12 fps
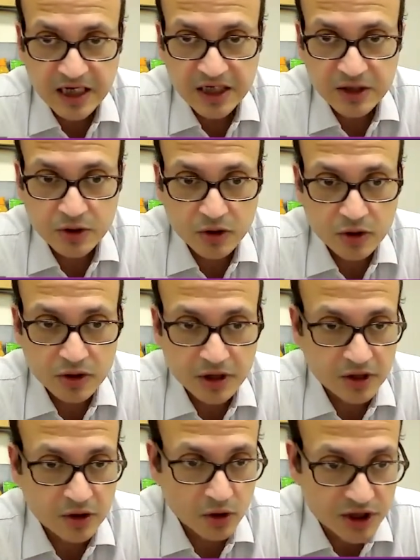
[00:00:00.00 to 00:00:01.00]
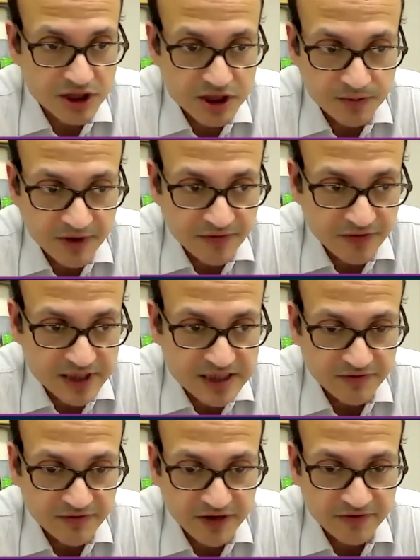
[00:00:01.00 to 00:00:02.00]
colostomy-free
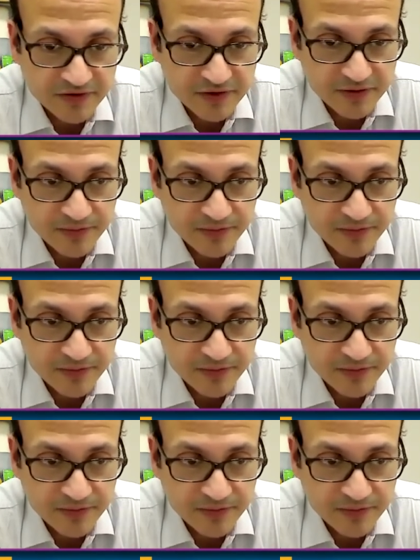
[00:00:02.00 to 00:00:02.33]
survival.